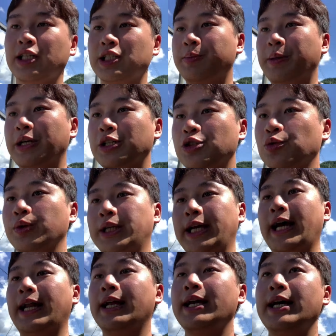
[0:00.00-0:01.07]
experience you would
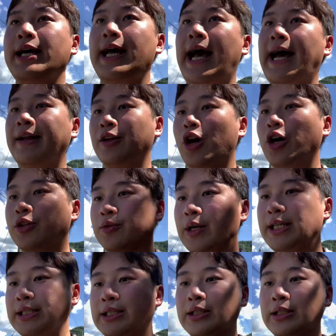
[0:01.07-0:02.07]
get at an authorized